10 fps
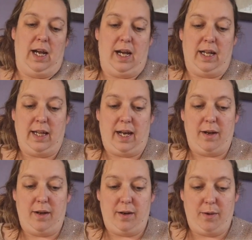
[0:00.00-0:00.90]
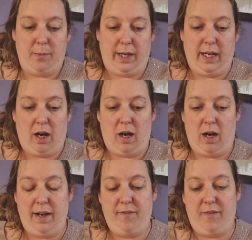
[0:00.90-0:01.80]
and that we
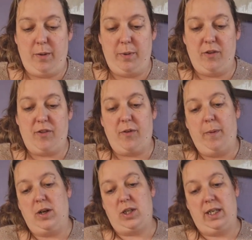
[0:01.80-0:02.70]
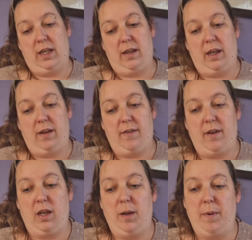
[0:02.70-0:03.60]
are influenced through our genetics.
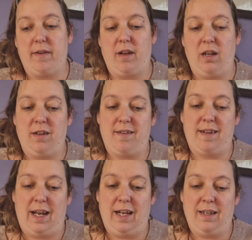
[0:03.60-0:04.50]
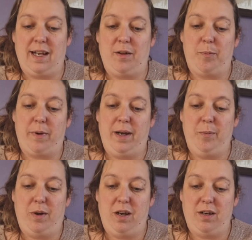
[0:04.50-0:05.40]
You must understand how the brain
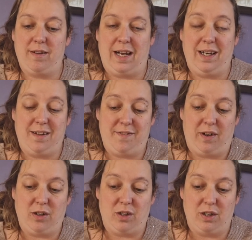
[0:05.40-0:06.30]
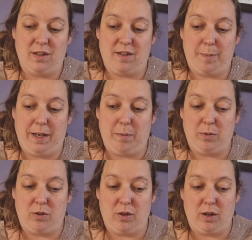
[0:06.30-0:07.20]
works and its functions to be
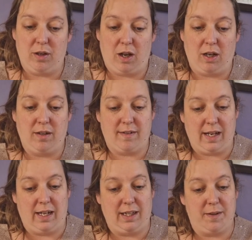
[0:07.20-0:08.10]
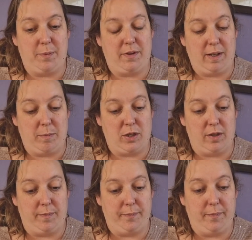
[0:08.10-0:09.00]
able to understand this
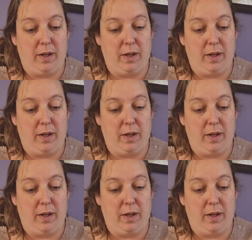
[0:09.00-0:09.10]
perception.